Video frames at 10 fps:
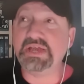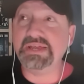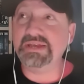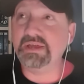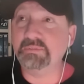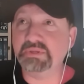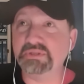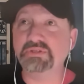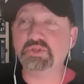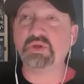tied up
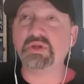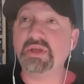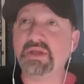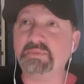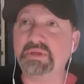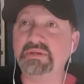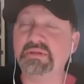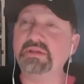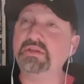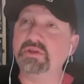and strung up,
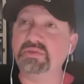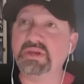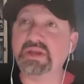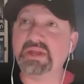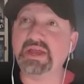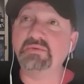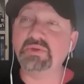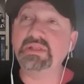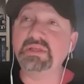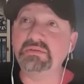and that I
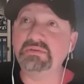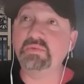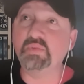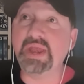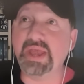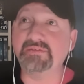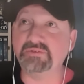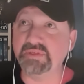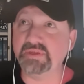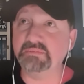really went
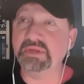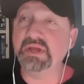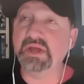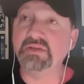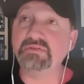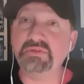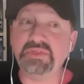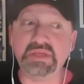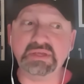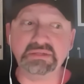after them. Other
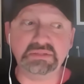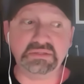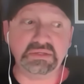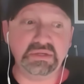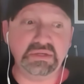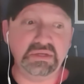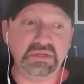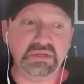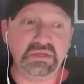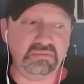things
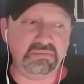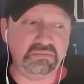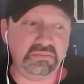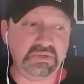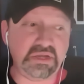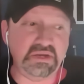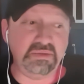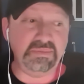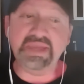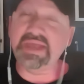kind
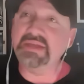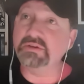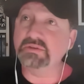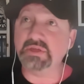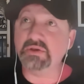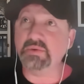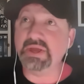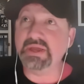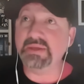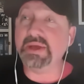of meandered their
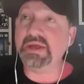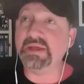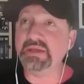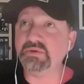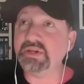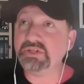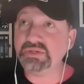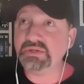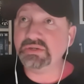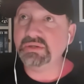way my
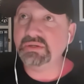direction.